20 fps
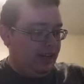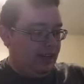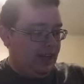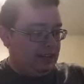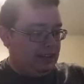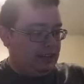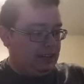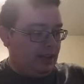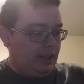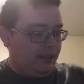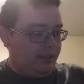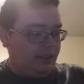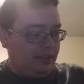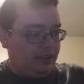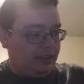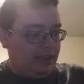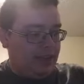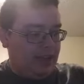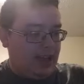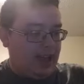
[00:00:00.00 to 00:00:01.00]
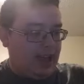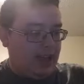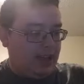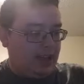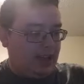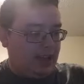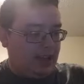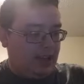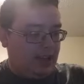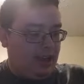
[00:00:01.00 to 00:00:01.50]
and stuff like
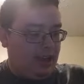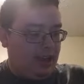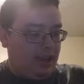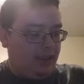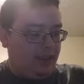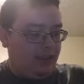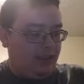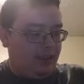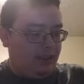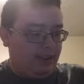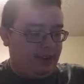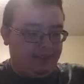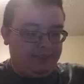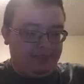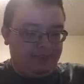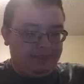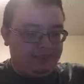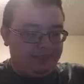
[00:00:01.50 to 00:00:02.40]
that. And